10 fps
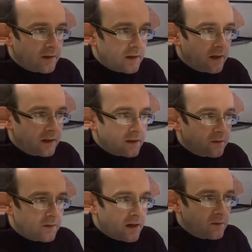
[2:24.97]
and that's
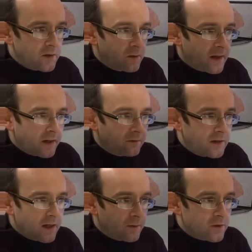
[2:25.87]
fine. We'll go back and
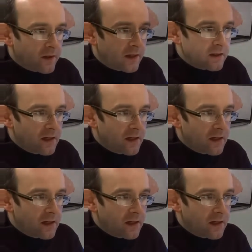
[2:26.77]
recapture that.